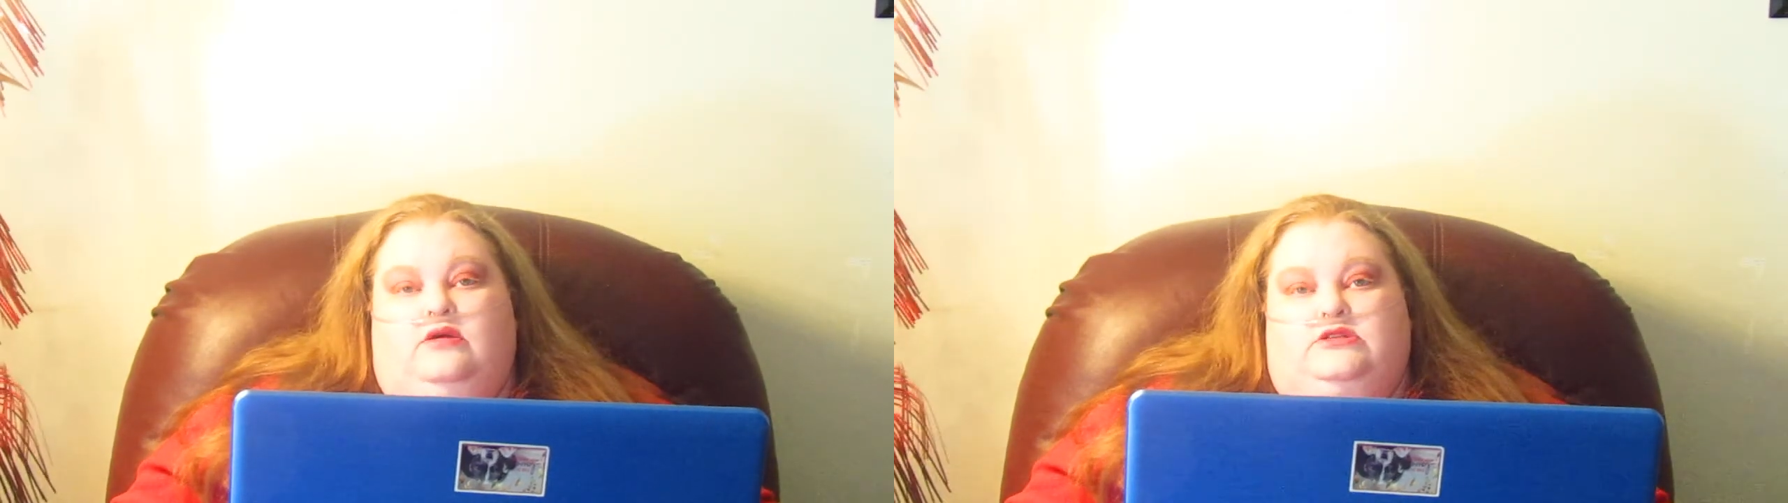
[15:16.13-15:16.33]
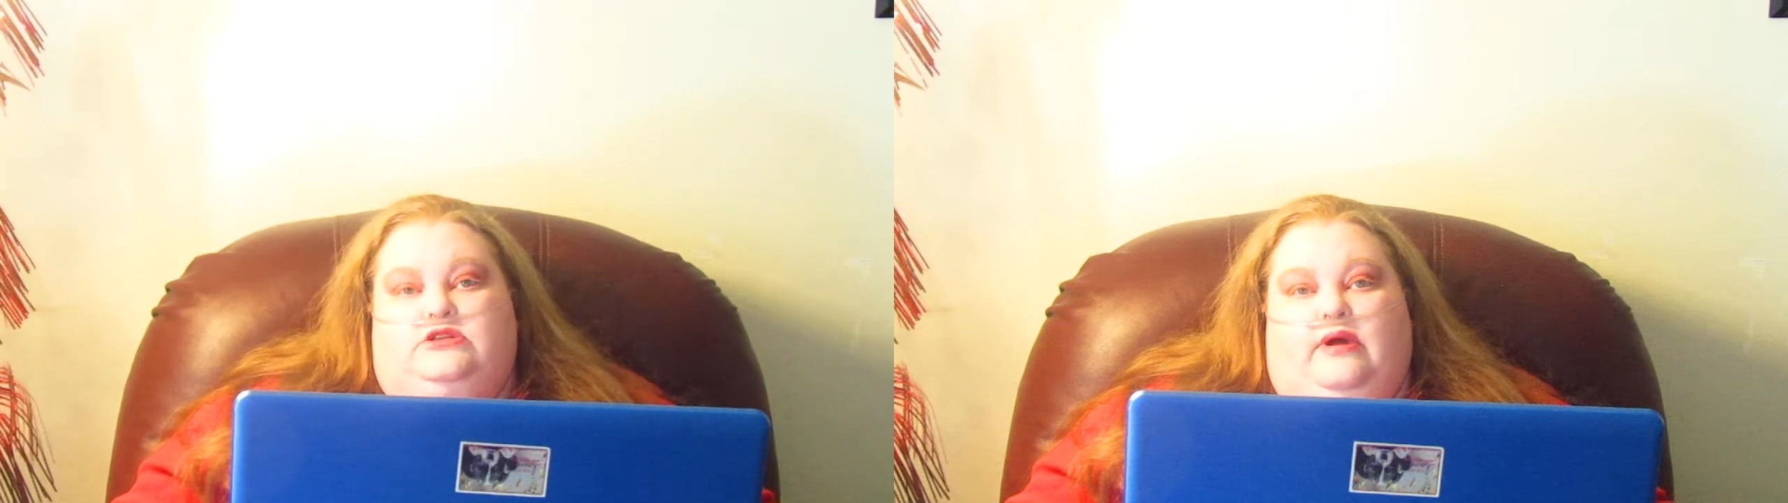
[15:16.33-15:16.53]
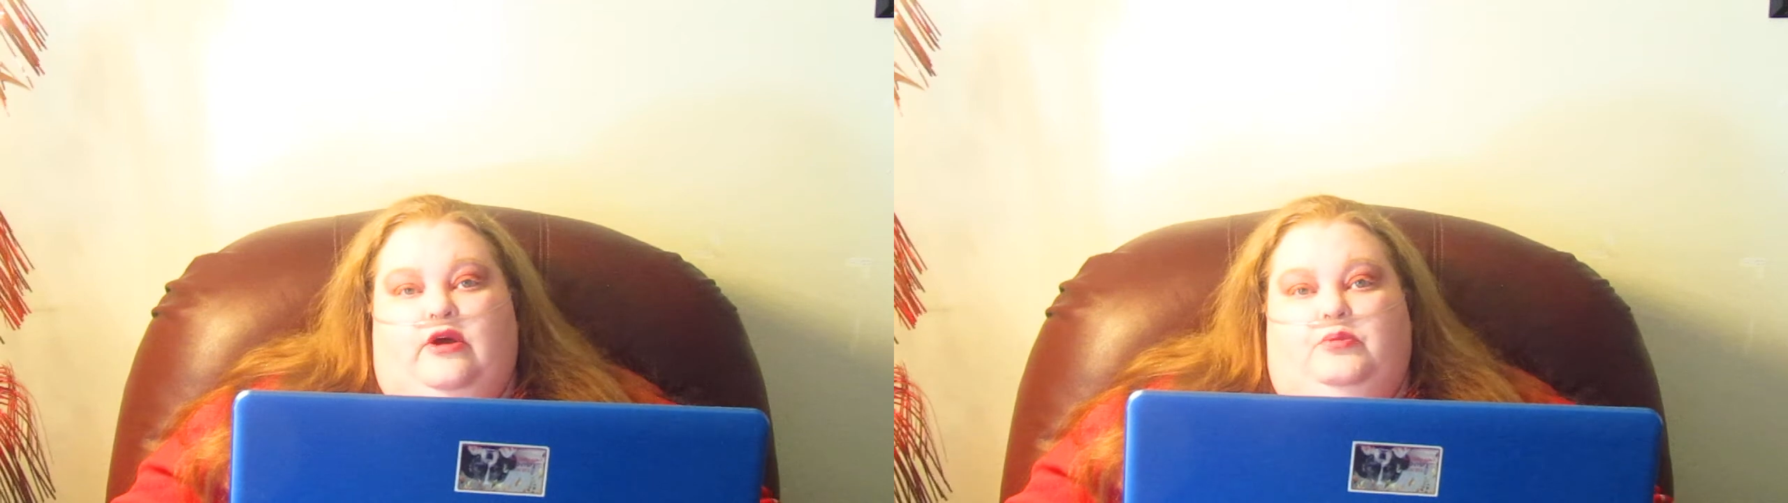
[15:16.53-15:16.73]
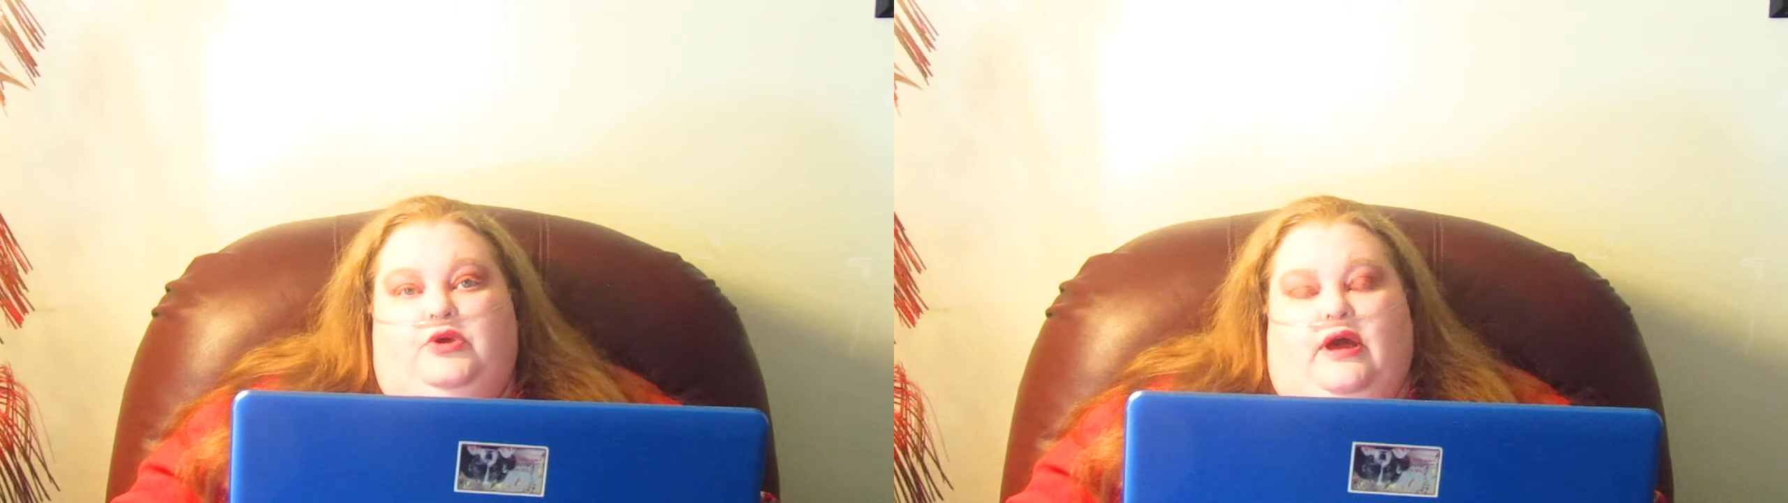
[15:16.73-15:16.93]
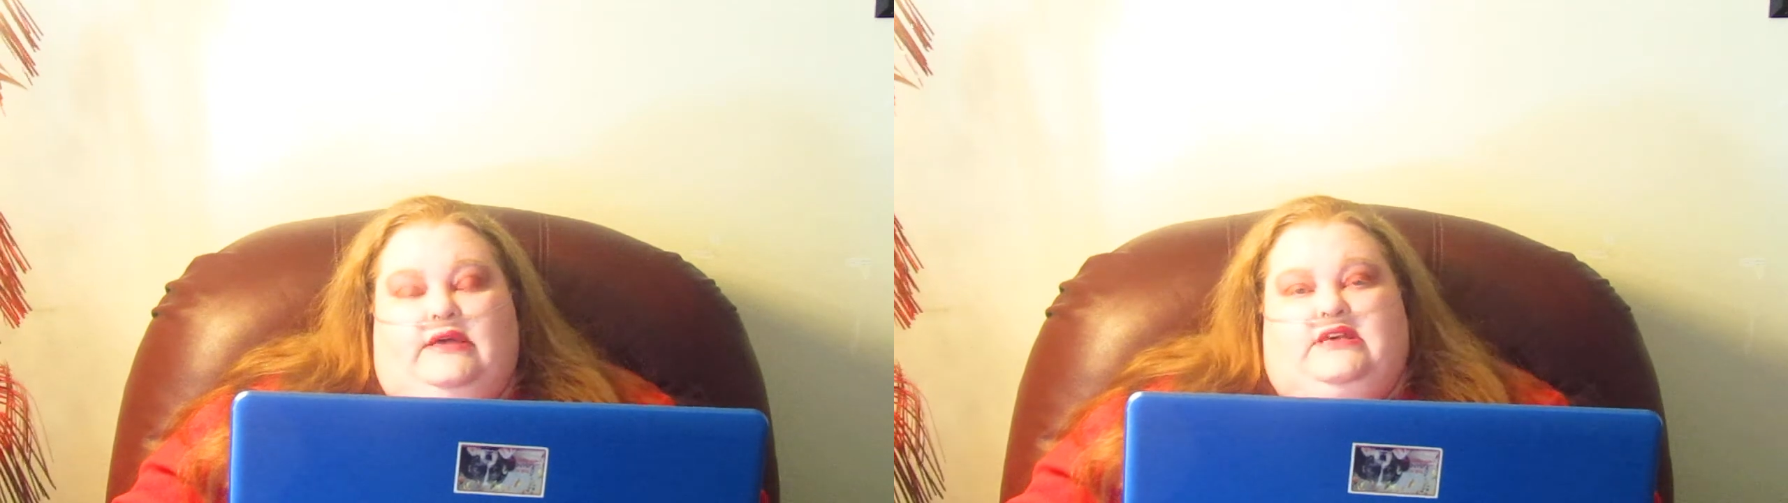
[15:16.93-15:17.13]
So I hope you
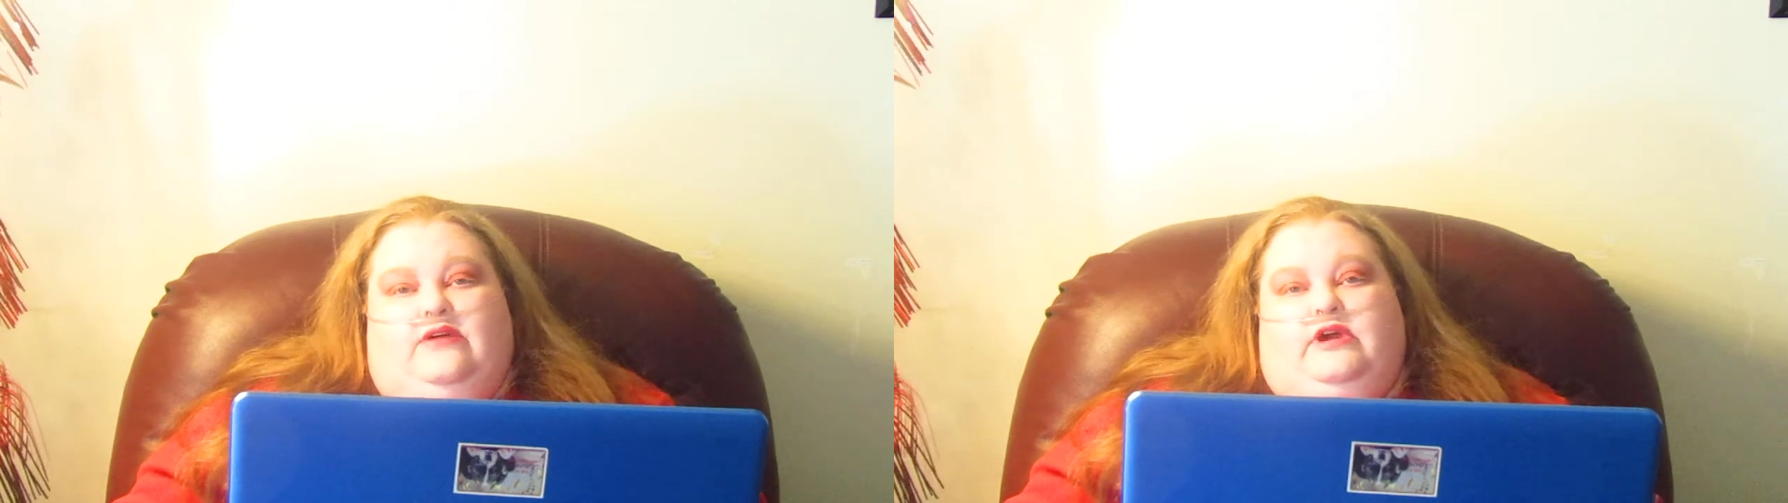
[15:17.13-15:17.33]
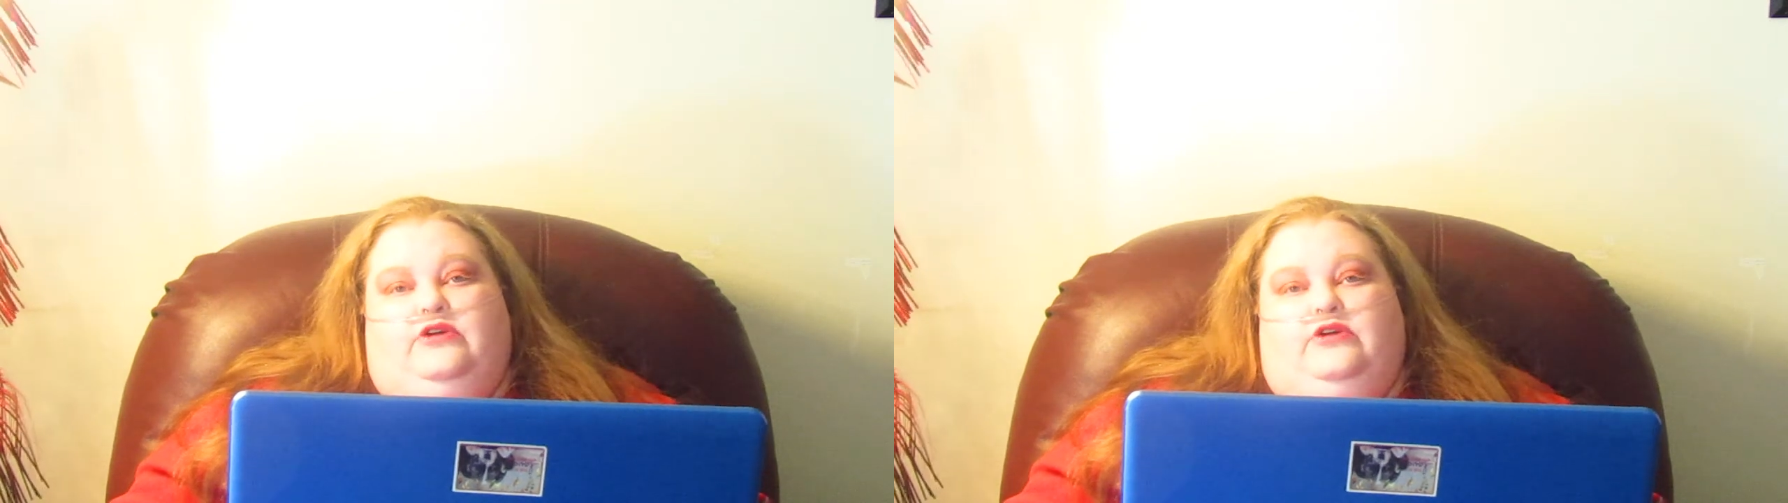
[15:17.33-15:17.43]
guys have a